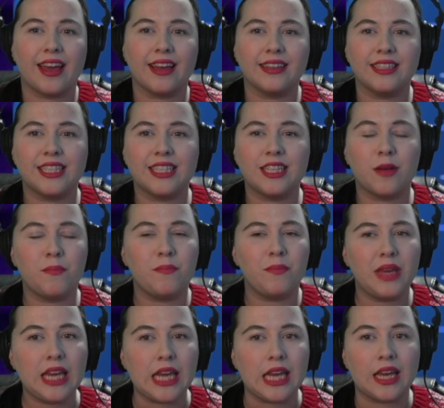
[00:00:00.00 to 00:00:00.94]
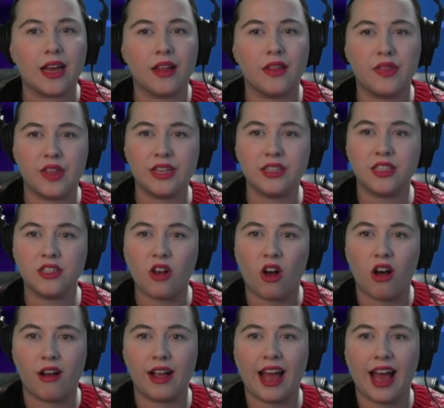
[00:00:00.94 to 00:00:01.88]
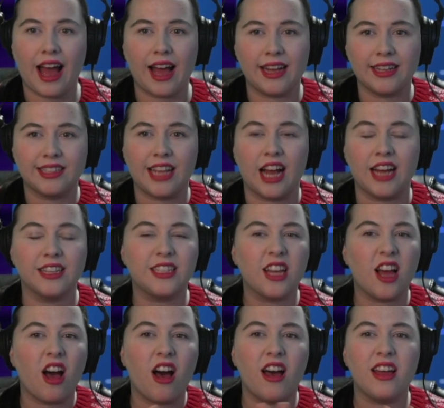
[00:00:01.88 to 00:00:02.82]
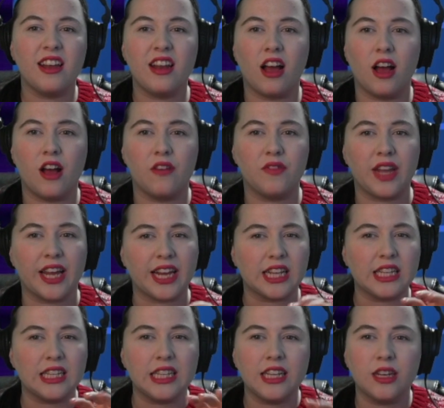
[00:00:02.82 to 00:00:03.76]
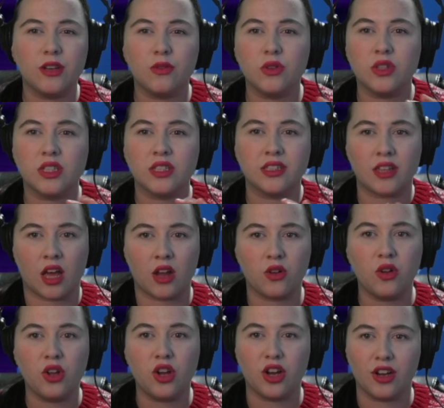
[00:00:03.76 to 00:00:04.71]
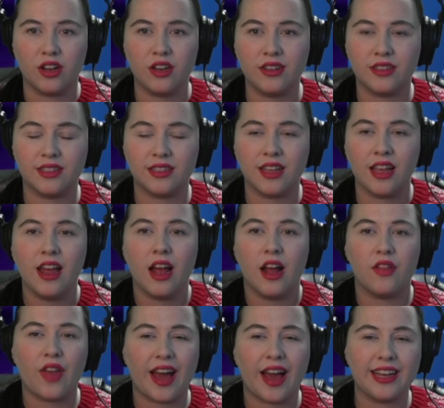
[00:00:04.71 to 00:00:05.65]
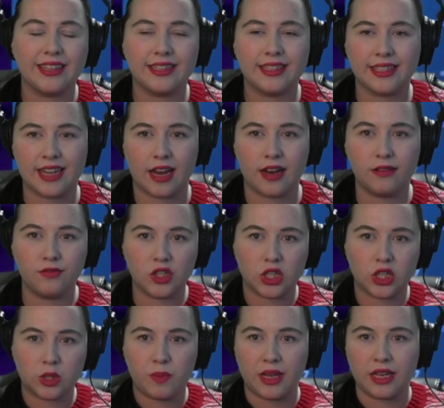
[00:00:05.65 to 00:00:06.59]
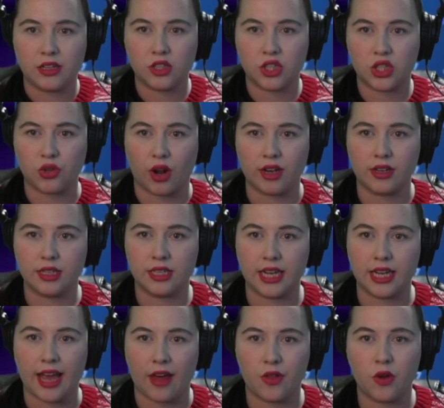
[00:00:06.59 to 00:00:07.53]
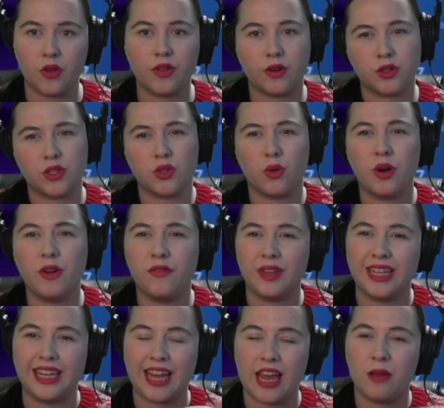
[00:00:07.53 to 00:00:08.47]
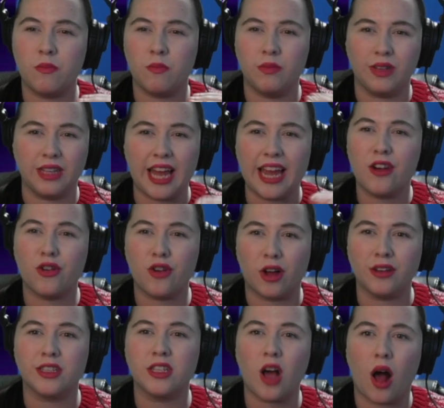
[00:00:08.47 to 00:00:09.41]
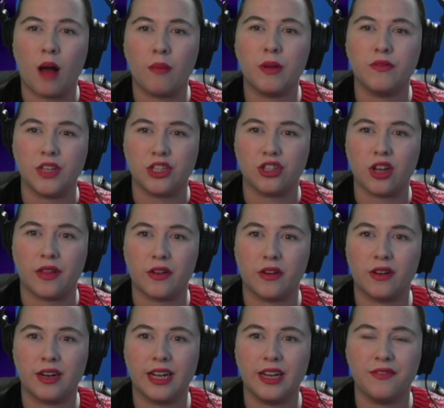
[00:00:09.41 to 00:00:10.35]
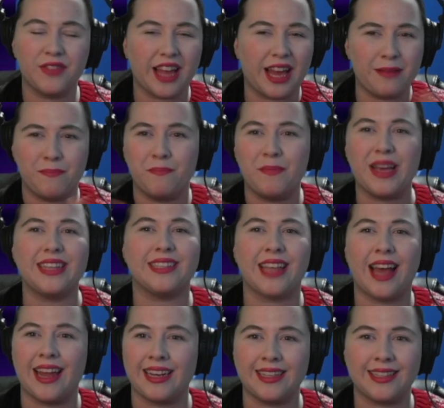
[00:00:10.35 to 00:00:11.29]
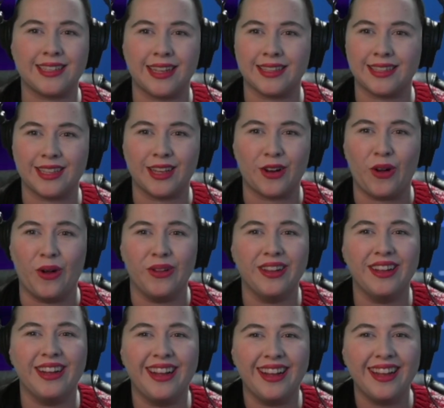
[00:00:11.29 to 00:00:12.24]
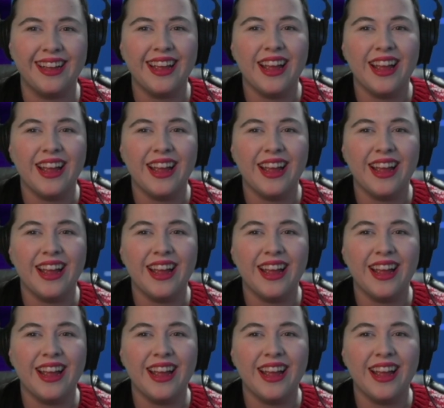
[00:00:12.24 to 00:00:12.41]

And to me, this song has a ton of like little subtle hooks that instead of just being strung together, they're sort of la- layered on top of each other, if that makes any sense at all.